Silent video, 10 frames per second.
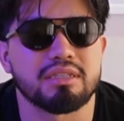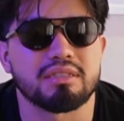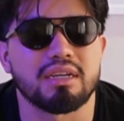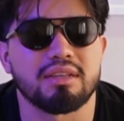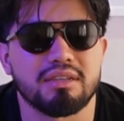
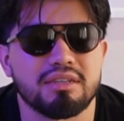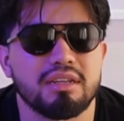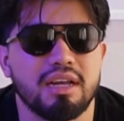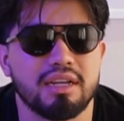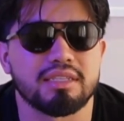I learned a
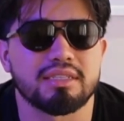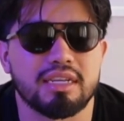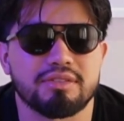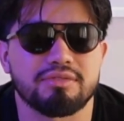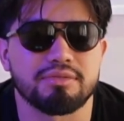lot these
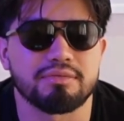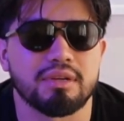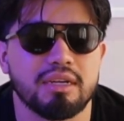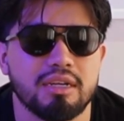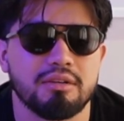last few
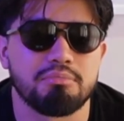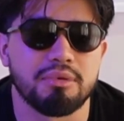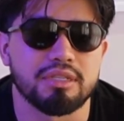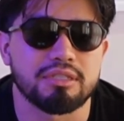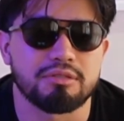
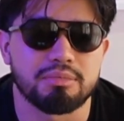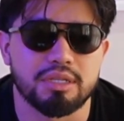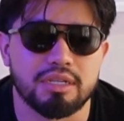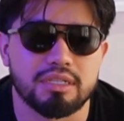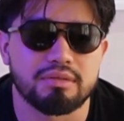months, to be
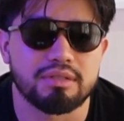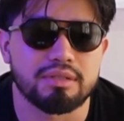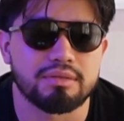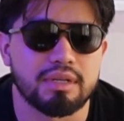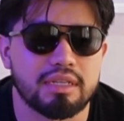honest with
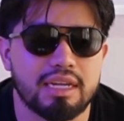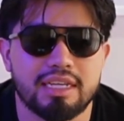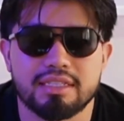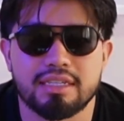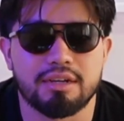you. And the
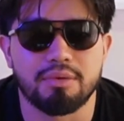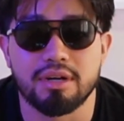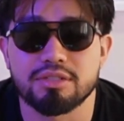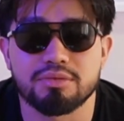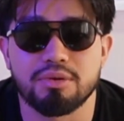last thing I want
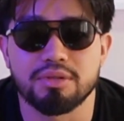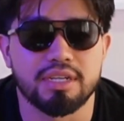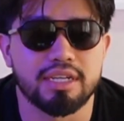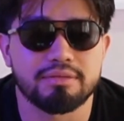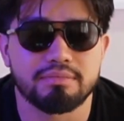is to hold it
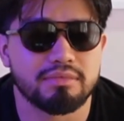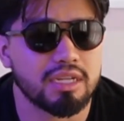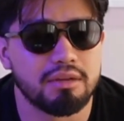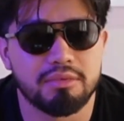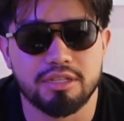in.
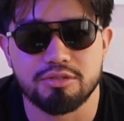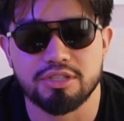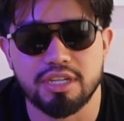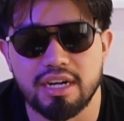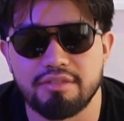I'm here to
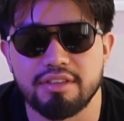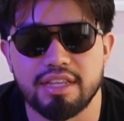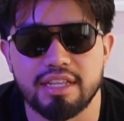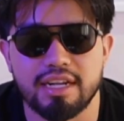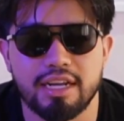share
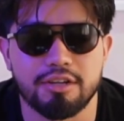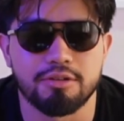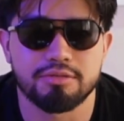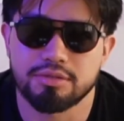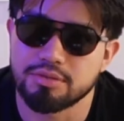everything that I
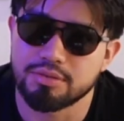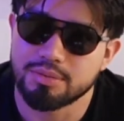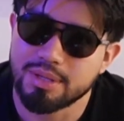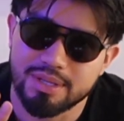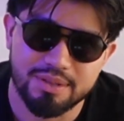know to
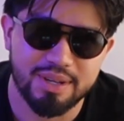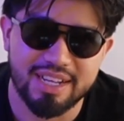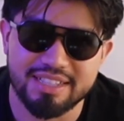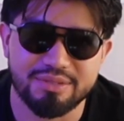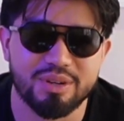you
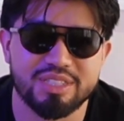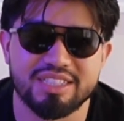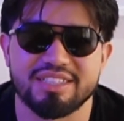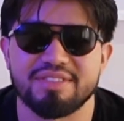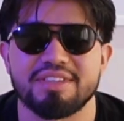guys watching
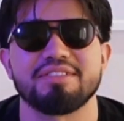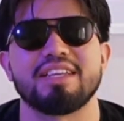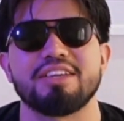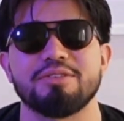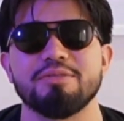this video.
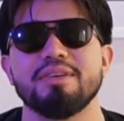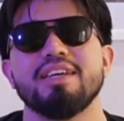Thank you.